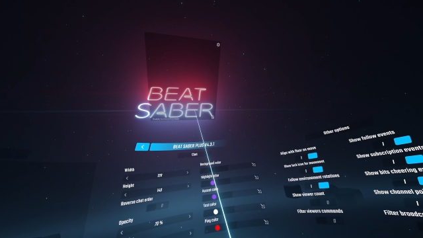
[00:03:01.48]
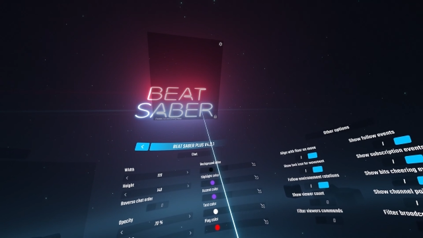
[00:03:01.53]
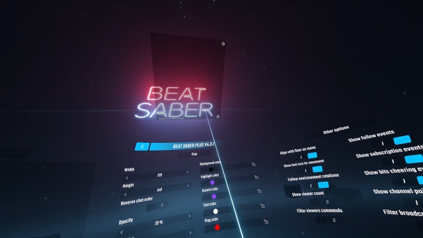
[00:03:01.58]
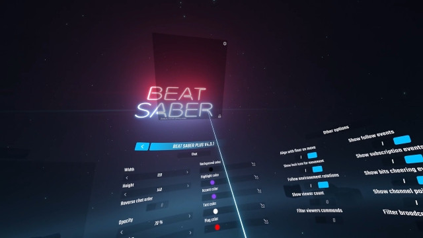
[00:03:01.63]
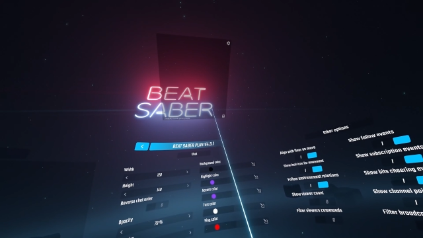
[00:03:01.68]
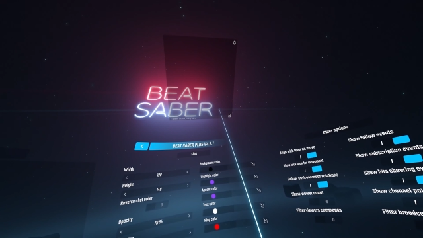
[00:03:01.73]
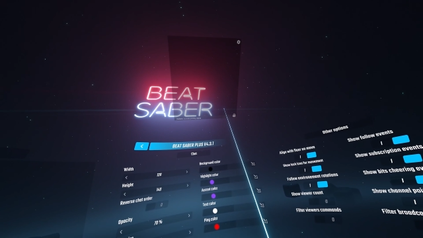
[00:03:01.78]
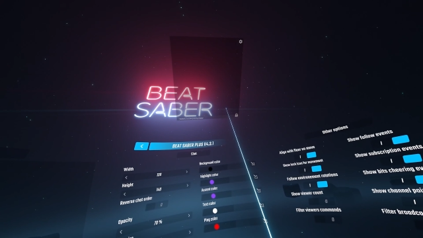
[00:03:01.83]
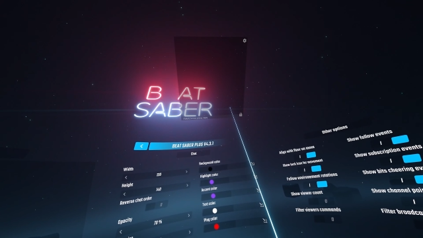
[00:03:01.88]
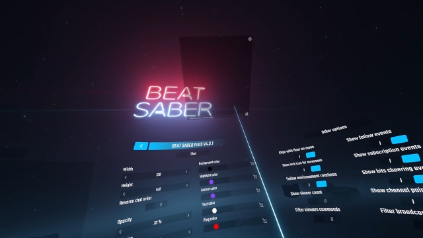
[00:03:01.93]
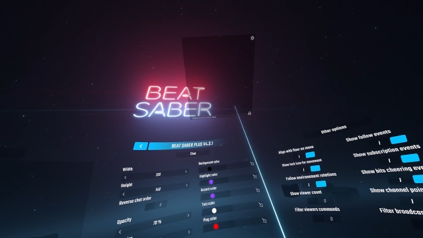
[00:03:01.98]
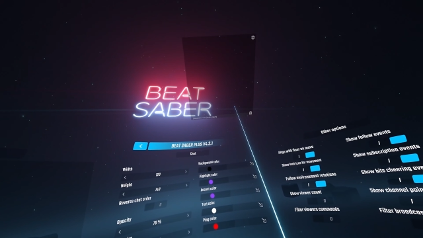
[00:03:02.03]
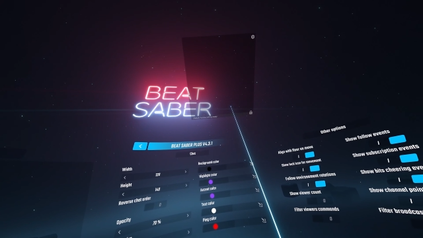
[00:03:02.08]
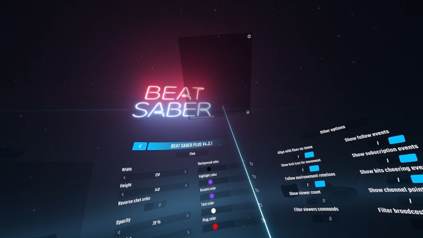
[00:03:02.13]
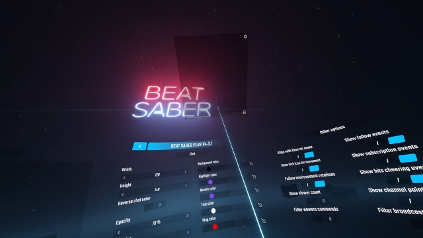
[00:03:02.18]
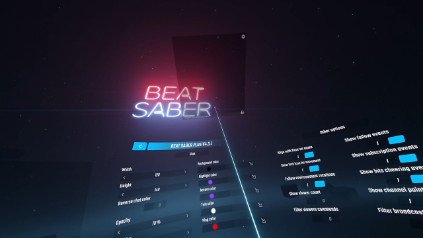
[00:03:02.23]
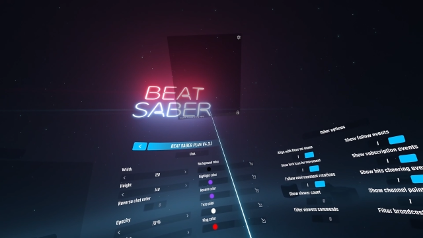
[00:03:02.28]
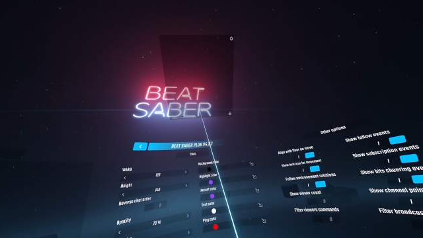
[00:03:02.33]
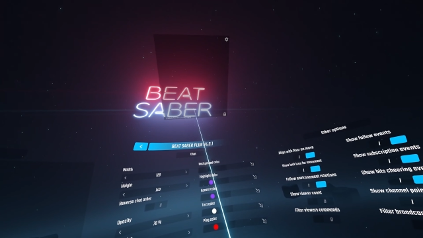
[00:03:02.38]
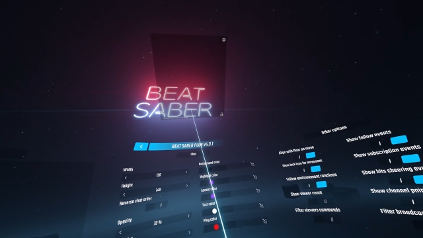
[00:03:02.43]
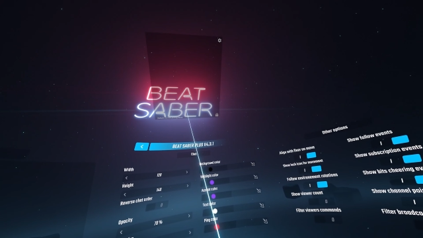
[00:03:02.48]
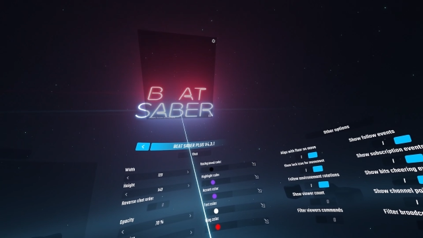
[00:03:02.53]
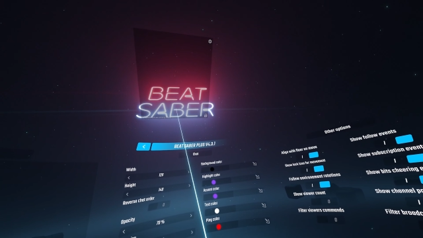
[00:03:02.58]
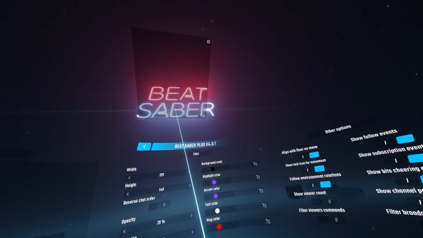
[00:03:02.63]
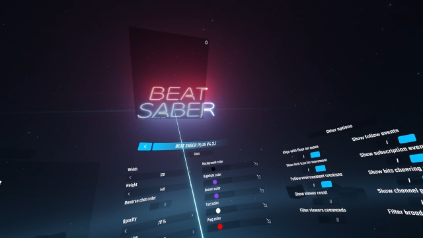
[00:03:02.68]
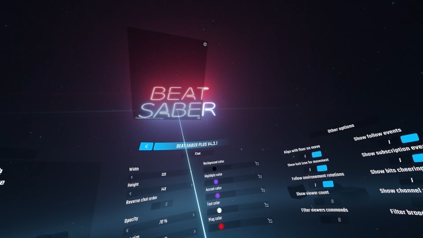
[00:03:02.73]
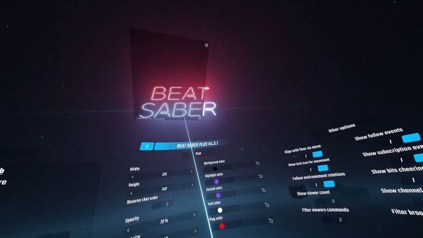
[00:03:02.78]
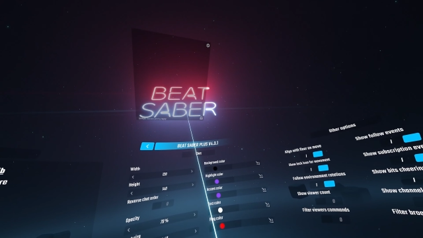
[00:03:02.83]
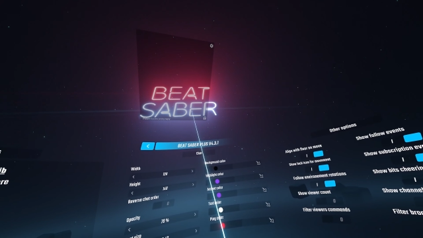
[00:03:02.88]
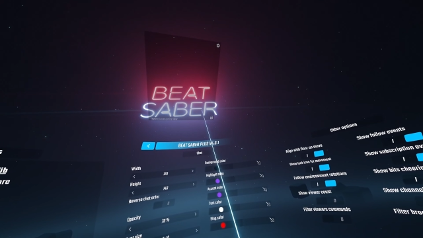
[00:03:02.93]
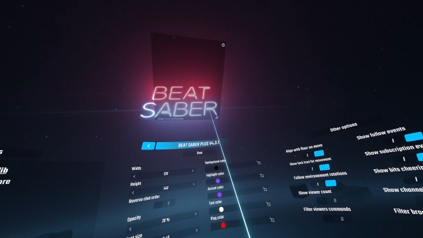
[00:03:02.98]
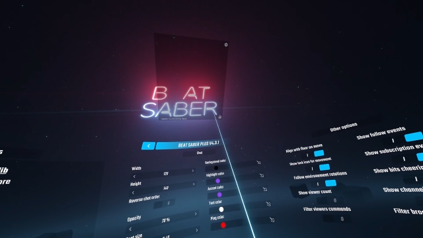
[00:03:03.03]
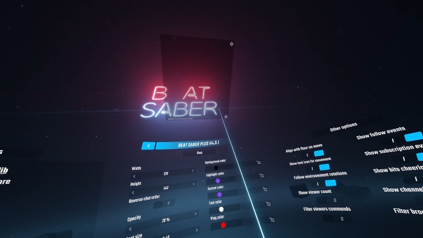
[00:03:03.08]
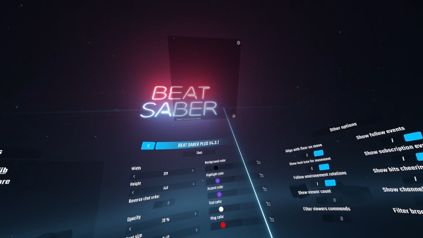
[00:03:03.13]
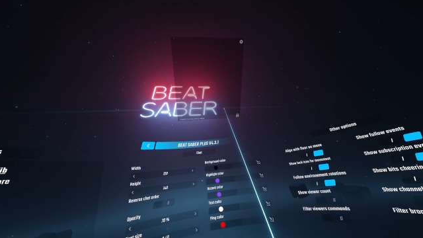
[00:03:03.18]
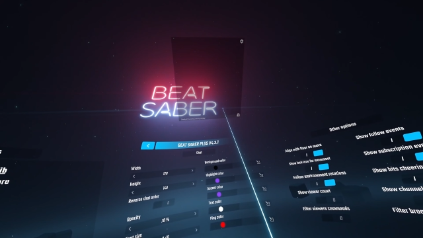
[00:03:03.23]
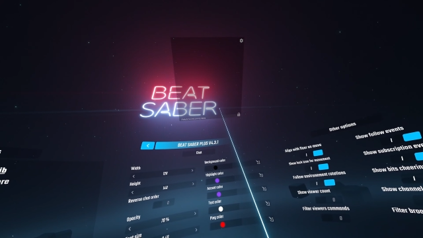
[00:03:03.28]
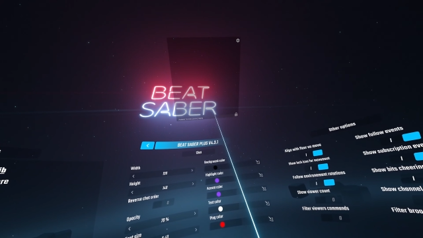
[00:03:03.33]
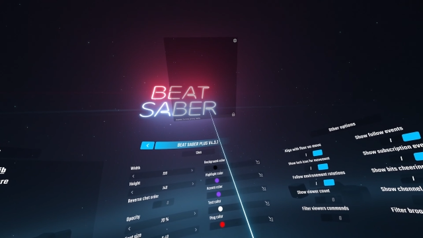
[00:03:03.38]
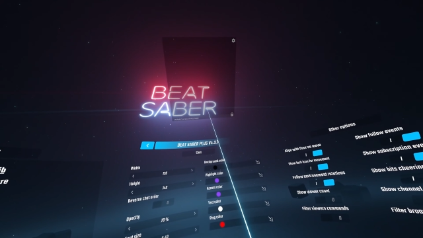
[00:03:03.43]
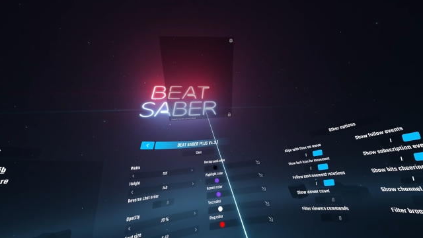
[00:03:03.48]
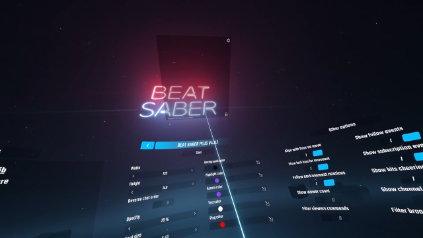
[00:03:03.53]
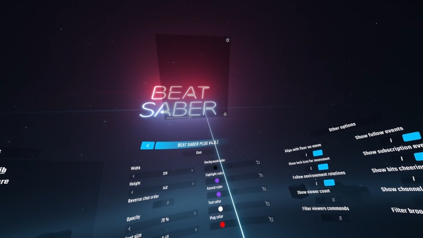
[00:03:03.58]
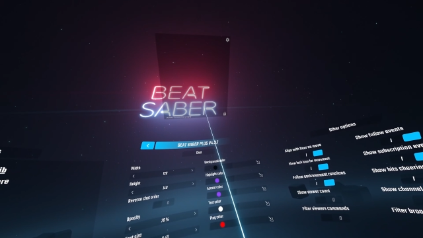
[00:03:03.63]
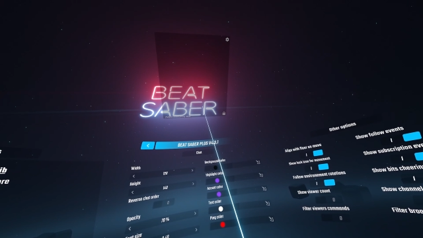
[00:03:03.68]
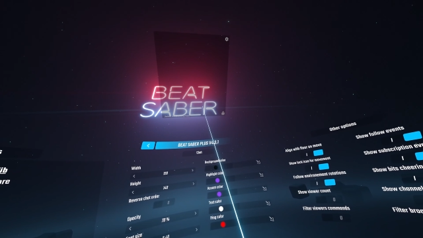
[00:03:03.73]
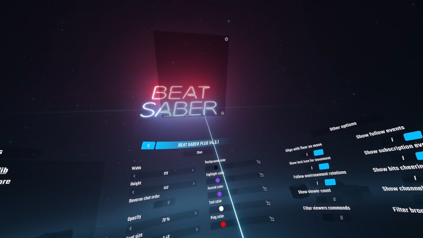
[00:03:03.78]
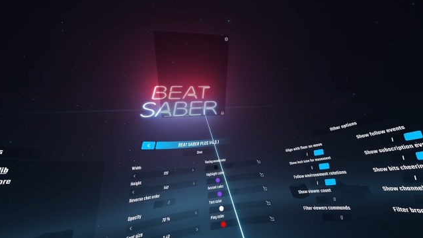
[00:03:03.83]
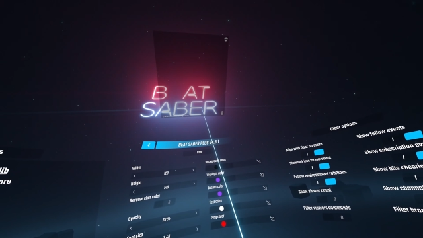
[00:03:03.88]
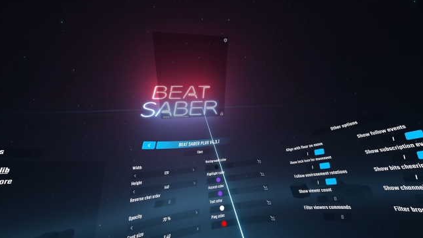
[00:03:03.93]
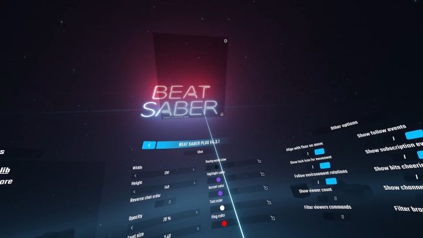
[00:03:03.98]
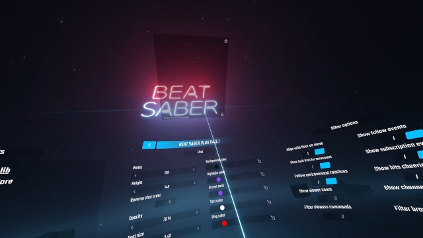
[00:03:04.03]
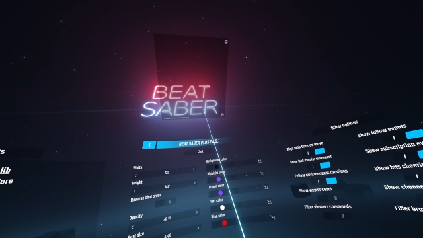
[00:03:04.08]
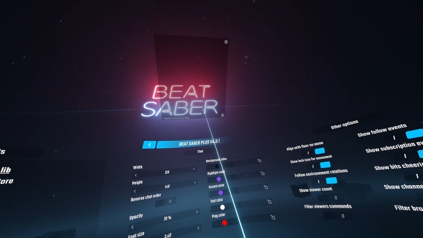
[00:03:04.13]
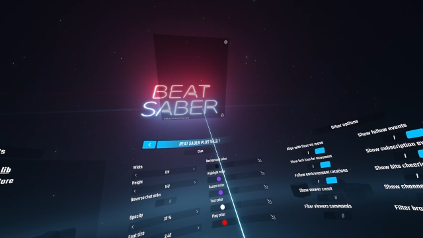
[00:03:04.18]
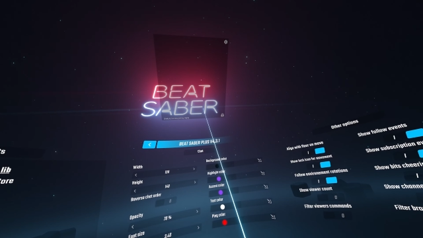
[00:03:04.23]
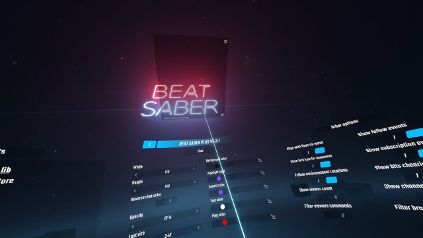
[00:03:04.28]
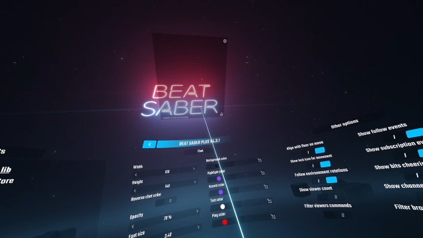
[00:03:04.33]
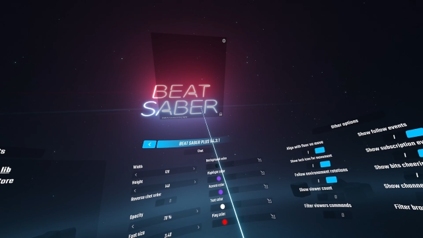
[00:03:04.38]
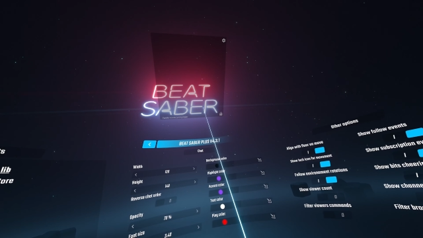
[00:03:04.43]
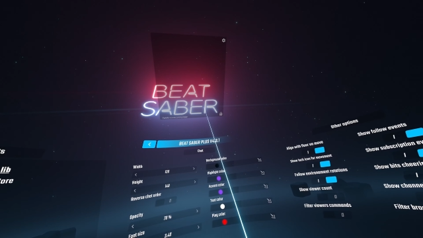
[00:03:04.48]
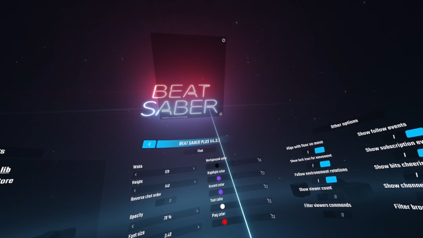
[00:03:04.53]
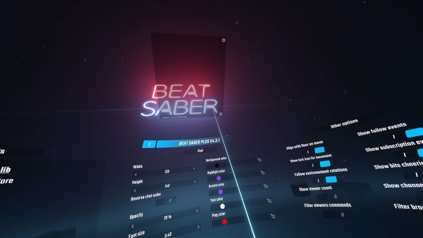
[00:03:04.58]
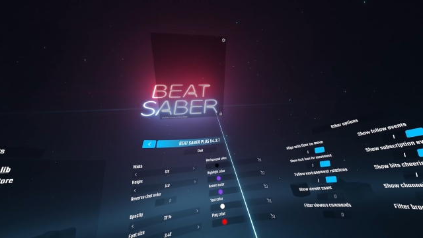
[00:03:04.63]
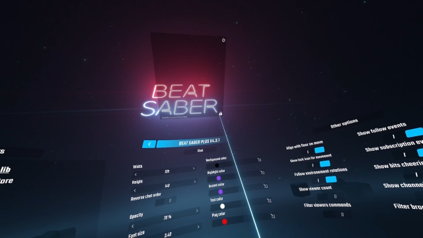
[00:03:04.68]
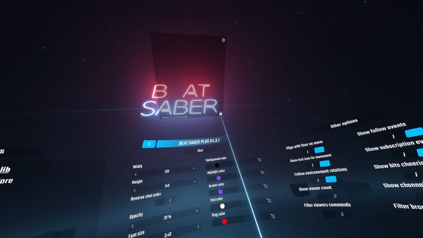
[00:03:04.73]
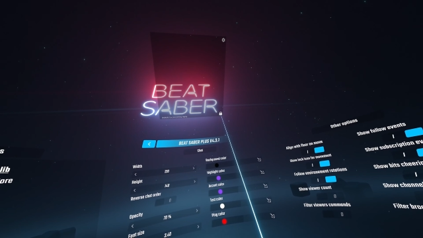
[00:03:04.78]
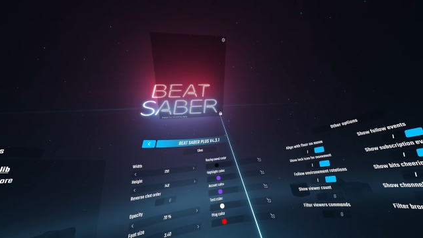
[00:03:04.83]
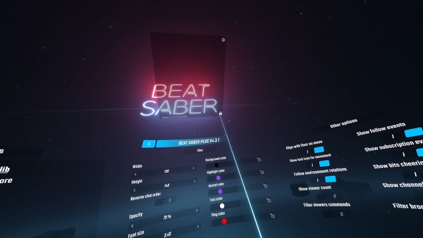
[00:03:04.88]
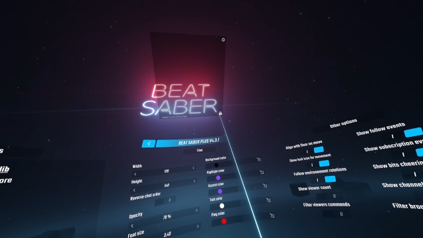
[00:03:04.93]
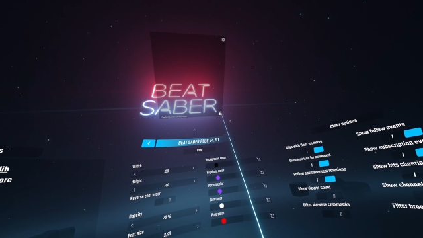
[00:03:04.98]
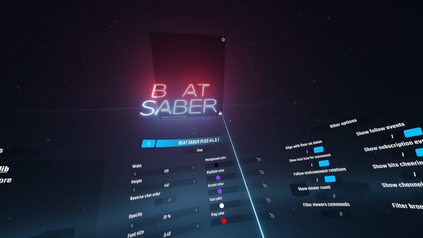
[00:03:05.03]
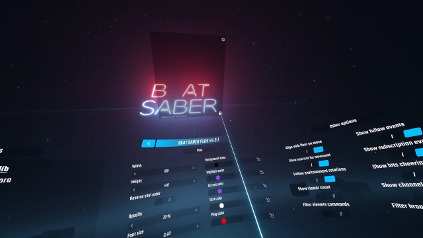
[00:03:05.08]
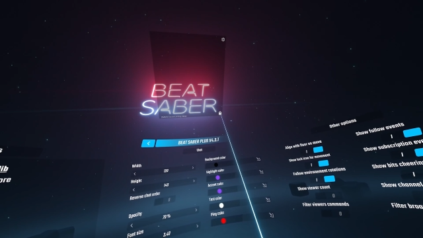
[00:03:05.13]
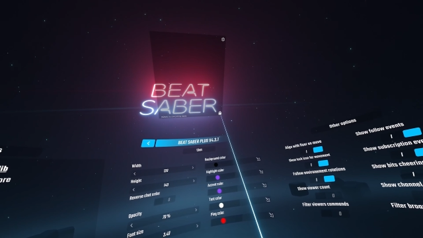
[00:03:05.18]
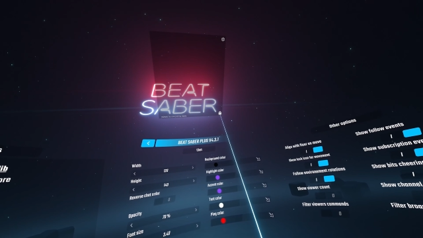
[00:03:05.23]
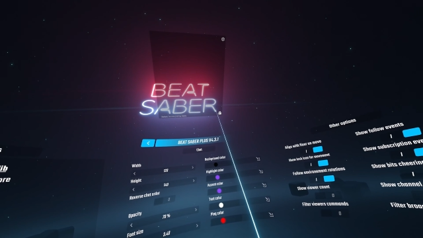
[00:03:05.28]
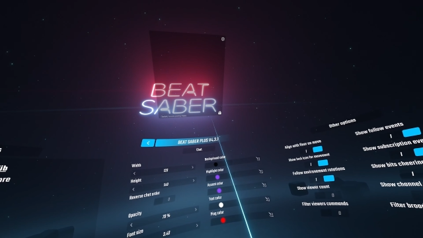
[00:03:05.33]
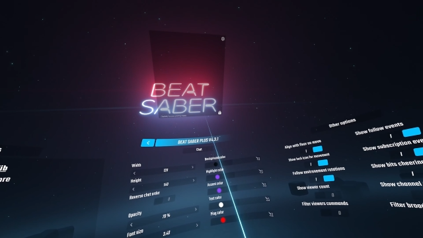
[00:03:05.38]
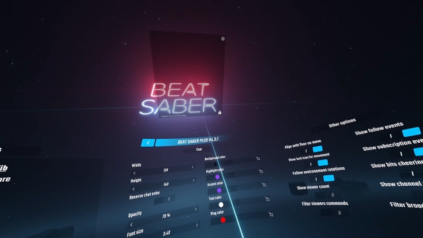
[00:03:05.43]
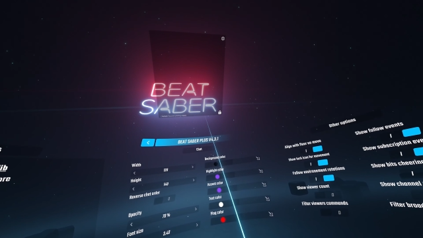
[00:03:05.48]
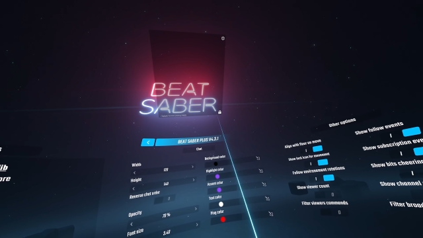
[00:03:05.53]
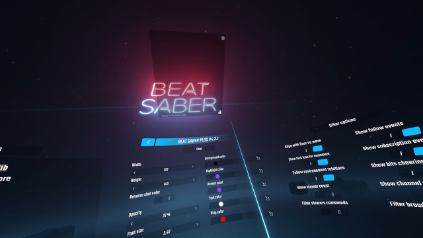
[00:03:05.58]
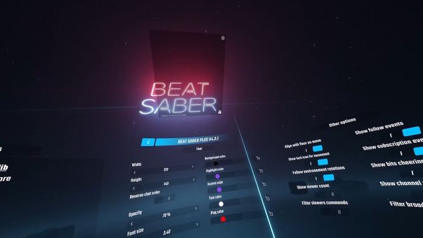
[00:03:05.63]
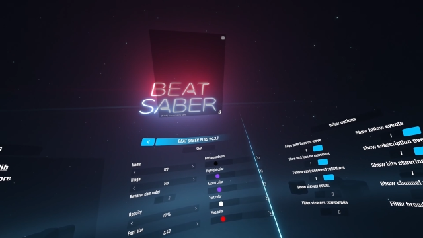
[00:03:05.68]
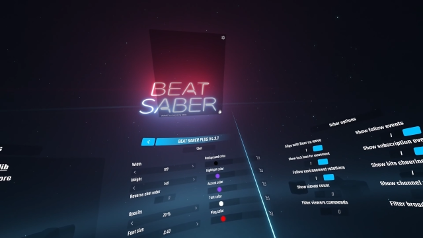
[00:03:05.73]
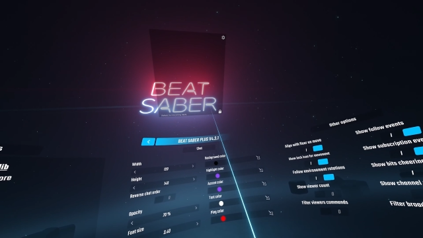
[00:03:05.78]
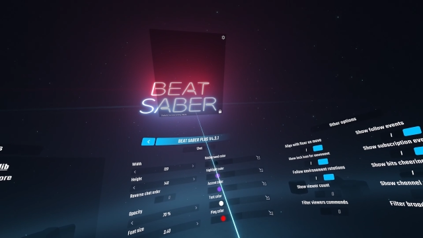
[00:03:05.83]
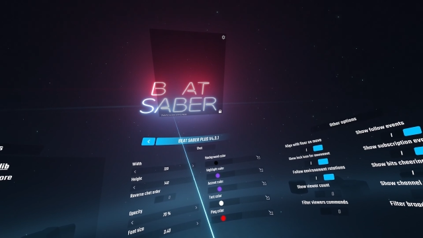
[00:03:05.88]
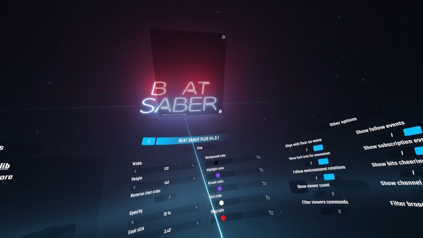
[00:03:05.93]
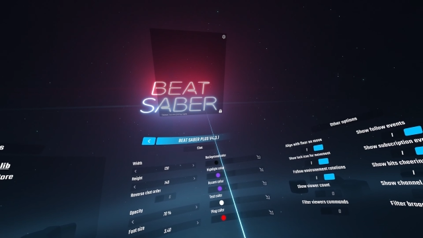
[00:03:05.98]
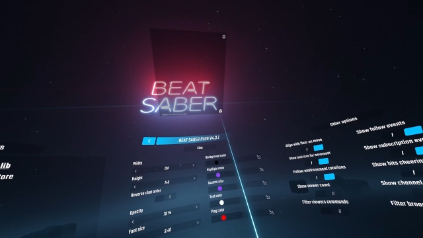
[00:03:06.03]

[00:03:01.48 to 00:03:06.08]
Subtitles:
(no speaker visible)